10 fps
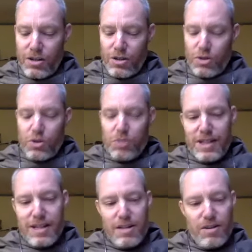kunja
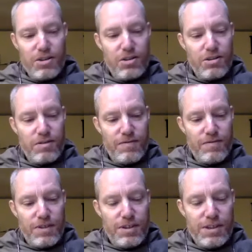mandirs
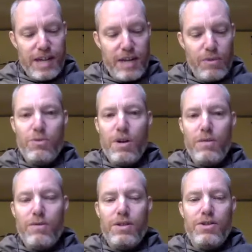scattered
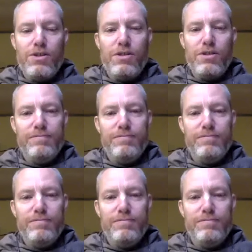throughout Vraj.